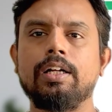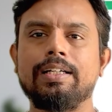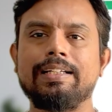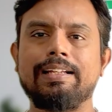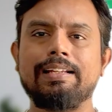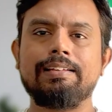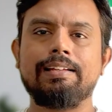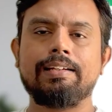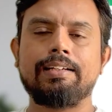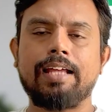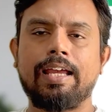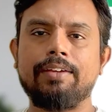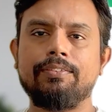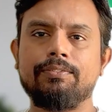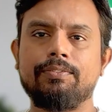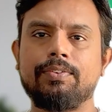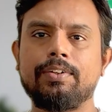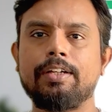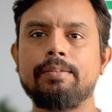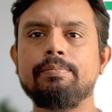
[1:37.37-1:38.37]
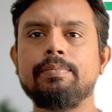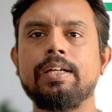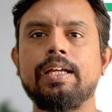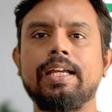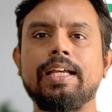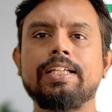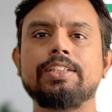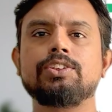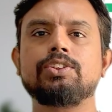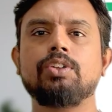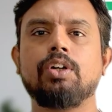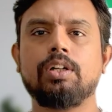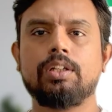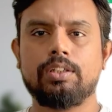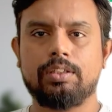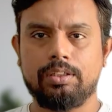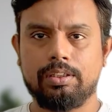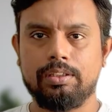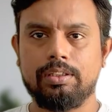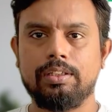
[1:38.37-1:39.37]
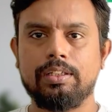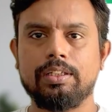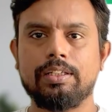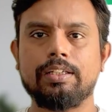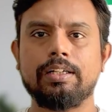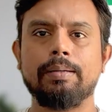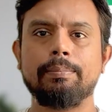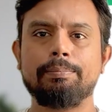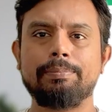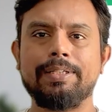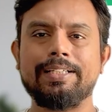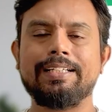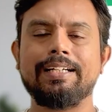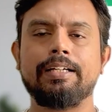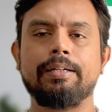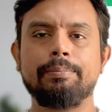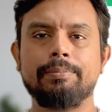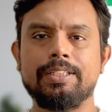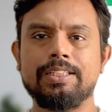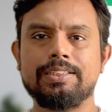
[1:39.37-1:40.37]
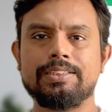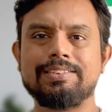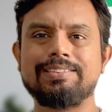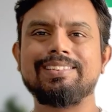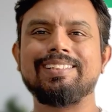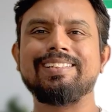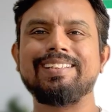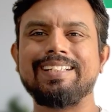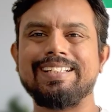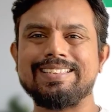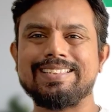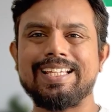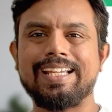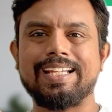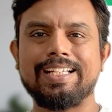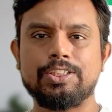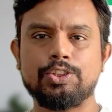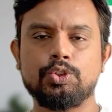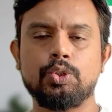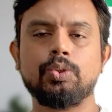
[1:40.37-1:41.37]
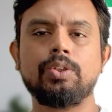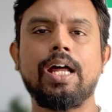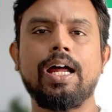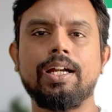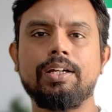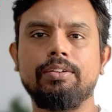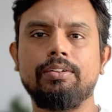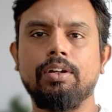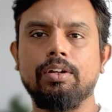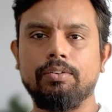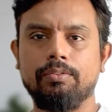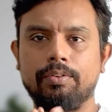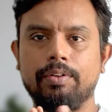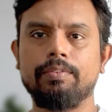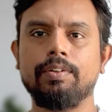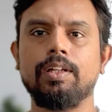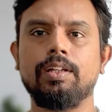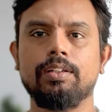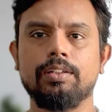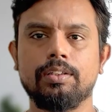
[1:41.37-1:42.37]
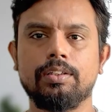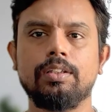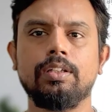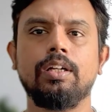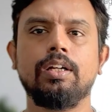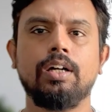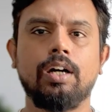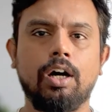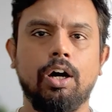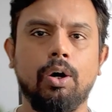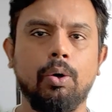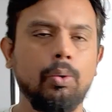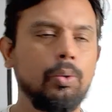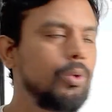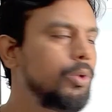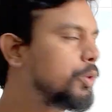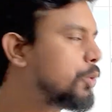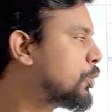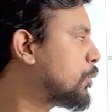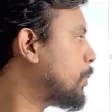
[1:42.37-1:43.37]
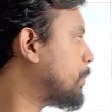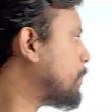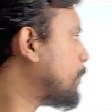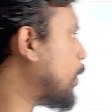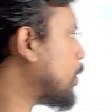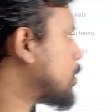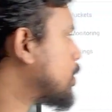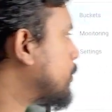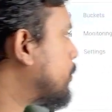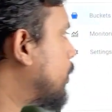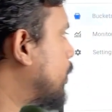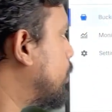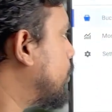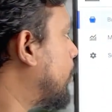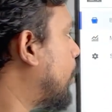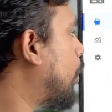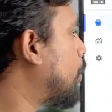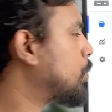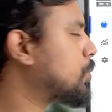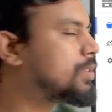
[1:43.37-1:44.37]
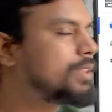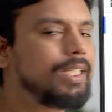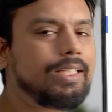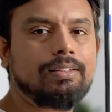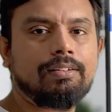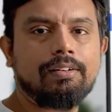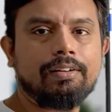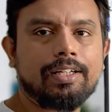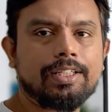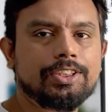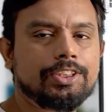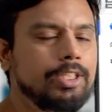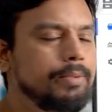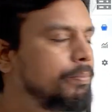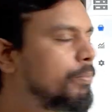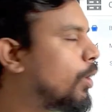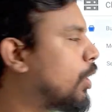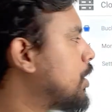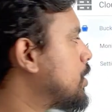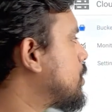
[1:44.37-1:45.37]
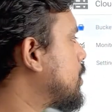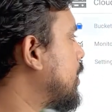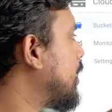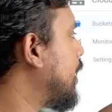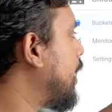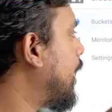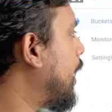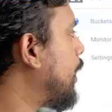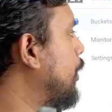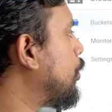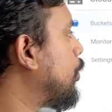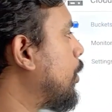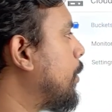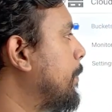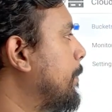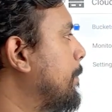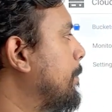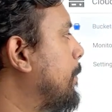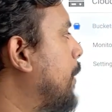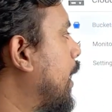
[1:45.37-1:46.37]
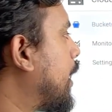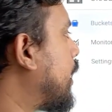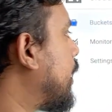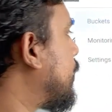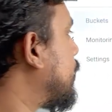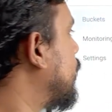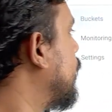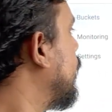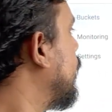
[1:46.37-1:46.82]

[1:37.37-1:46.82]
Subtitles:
till the time frame is not completed, means 30 seconds. So that we will learn how to set the retention policy in your bucket.